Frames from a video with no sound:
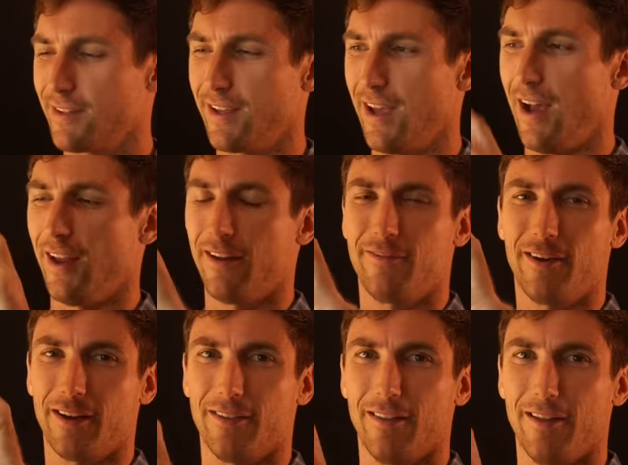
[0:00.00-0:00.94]
God, I
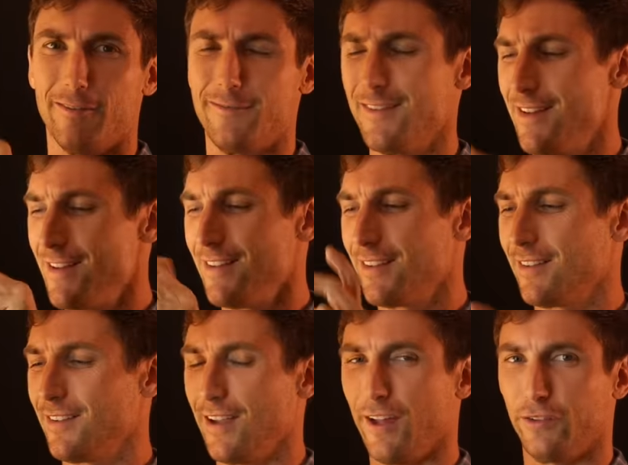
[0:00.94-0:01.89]
fucking love
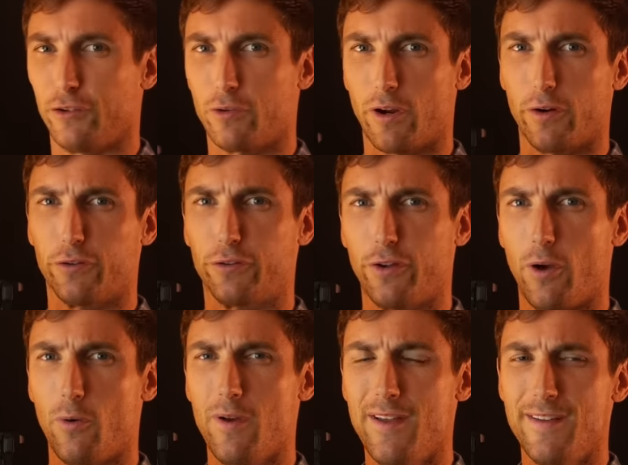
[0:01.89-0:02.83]
Geissele triggers.
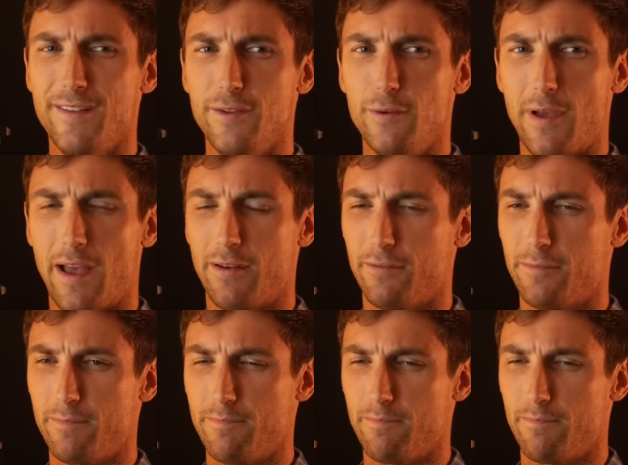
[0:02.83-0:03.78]
So you have,